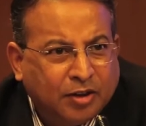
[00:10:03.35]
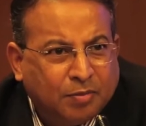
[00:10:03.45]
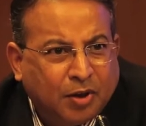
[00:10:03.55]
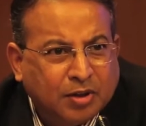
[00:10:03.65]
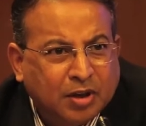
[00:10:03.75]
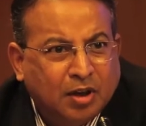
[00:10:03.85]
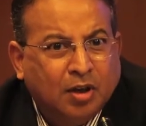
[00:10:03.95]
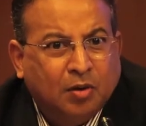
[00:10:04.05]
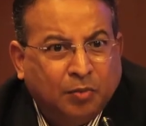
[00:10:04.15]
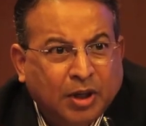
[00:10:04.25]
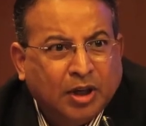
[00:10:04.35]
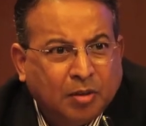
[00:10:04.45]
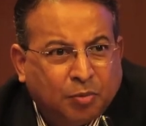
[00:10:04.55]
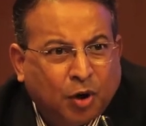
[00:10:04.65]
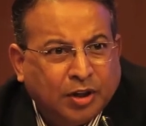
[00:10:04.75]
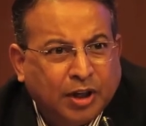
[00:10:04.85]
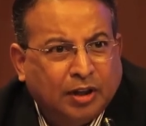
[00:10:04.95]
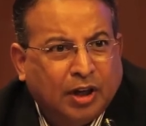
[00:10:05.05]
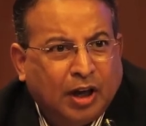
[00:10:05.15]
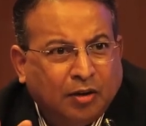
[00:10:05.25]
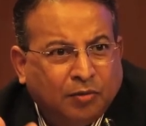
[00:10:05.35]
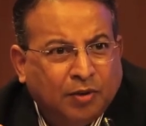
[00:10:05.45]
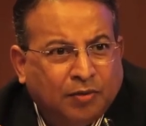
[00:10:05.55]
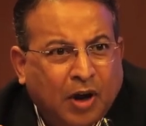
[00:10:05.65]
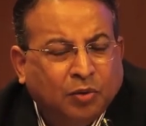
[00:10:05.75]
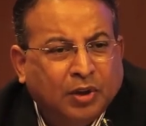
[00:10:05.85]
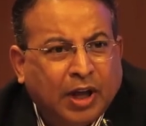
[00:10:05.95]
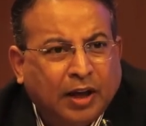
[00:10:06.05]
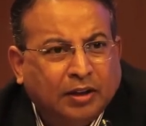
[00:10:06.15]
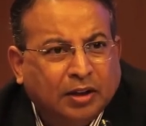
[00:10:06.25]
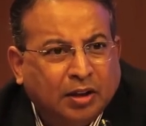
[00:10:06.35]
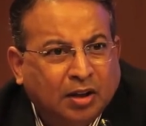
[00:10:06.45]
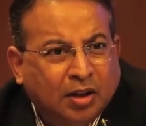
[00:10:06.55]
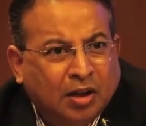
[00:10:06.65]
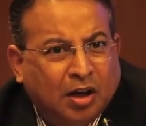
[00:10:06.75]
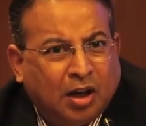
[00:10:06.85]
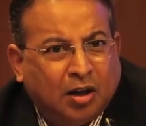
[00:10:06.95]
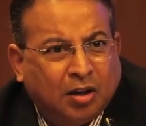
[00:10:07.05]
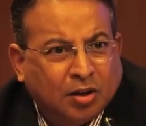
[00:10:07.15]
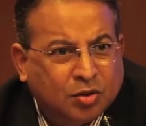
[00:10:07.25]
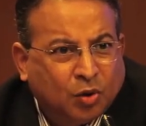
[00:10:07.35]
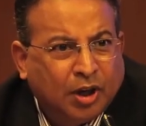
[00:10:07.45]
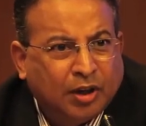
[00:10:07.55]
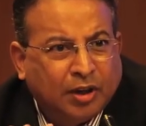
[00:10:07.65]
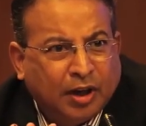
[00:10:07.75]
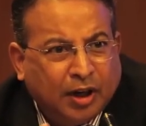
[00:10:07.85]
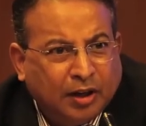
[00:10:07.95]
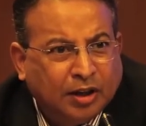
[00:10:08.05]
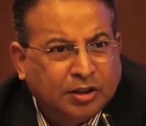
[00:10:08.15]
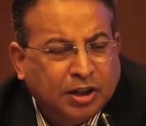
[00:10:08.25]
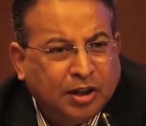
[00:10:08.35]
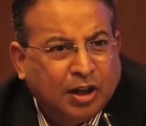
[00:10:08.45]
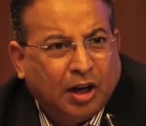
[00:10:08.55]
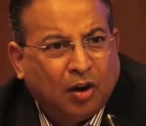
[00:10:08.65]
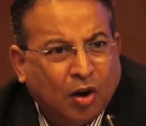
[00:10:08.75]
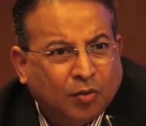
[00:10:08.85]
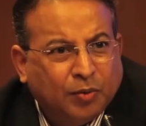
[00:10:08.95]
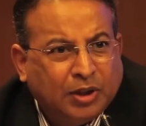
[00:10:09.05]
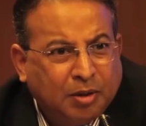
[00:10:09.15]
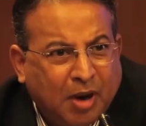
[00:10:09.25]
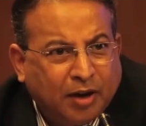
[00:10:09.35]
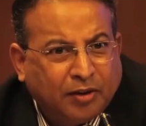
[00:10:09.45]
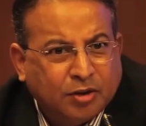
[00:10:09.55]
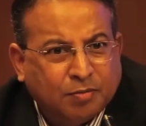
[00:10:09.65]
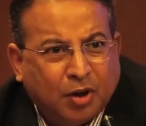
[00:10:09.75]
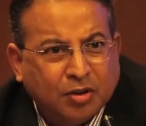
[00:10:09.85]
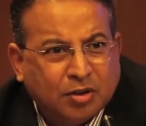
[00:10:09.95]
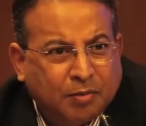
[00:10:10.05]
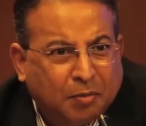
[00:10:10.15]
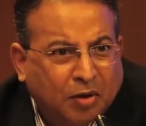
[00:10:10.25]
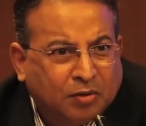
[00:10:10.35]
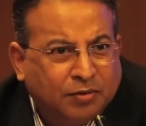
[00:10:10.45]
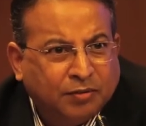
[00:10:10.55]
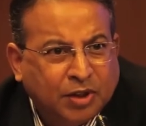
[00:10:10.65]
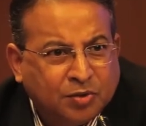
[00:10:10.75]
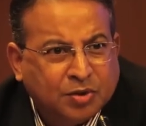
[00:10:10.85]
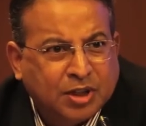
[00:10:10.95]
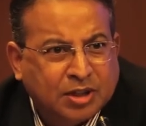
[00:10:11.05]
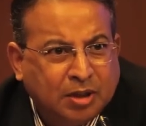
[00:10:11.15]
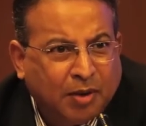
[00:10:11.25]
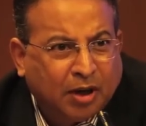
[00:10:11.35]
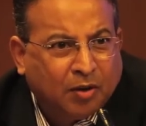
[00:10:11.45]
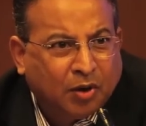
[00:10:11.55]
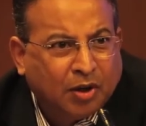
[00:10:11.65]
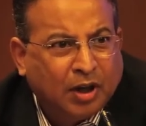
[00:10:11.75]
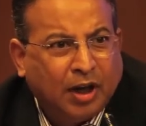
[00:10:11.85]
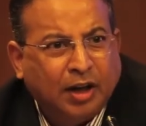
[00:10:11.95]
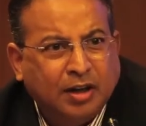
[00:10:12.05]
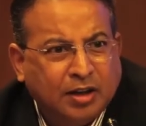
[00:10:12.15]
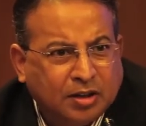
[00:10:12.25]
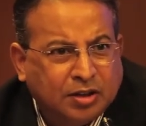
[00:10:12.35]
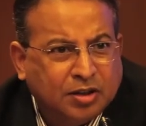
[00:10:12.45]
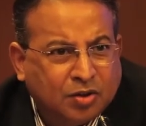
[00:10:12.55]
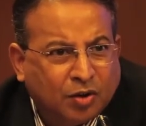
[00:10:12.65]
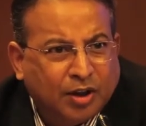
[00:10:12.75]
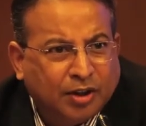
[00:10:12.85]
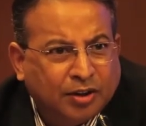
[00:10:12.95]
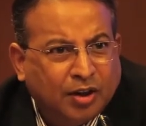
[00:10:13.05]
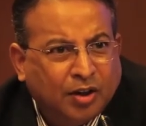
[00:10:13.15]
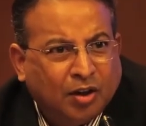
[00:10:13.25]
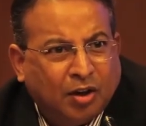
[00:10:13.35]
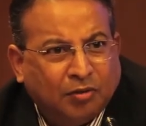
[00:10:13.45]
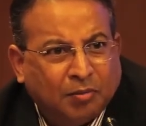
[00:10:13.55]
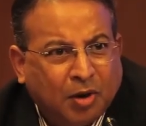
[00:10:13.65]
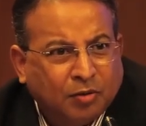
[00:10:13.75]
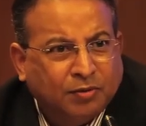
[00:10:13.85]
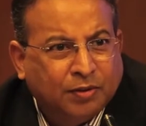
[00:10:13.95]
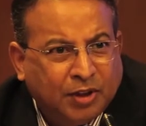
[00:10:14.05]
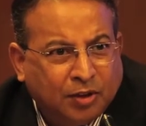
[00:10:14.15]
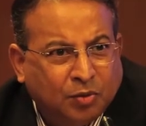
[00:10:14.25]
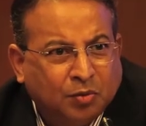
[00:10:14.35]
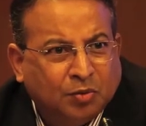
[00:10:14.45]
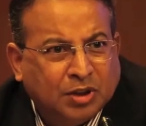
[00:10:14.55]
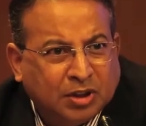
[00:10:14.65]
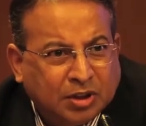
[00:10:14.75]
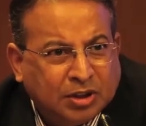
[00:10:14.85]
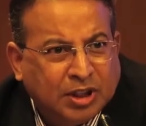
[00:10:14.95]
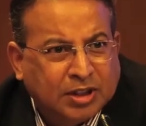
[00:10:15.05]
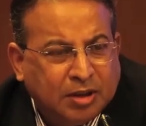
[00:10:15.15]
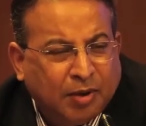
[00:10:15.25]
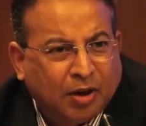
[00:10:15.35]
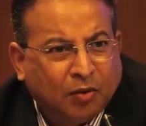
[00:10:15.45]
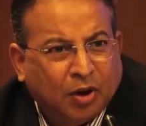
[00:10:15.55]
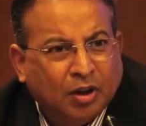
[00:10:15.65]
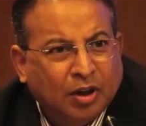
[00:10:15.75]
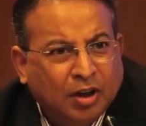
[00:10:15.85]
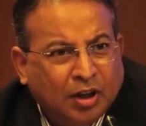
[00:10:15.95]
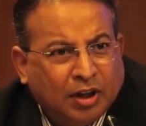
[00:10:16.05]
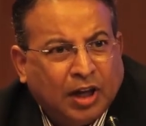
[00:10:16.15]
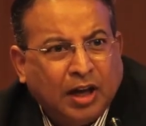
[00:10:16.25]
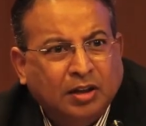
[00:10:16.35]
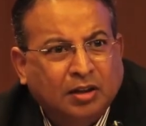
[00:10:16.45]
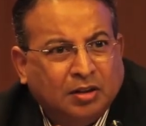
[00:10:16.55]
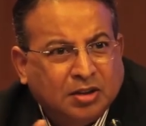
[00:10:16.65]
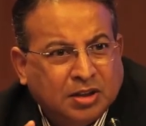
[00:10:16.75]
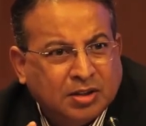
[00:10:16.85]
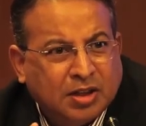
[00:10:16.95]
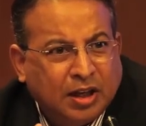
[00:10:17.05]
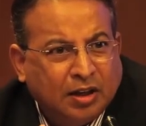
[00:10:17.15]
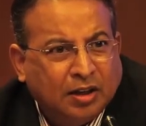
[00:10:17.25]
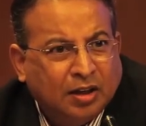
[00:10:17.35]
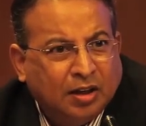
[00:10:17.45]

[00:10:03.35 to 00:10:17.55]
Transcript: response? We did a project and we found that solar energy along with demand response of about 50 to 60 megawatt and energy storage of about 50 to 60 megawatt can sustain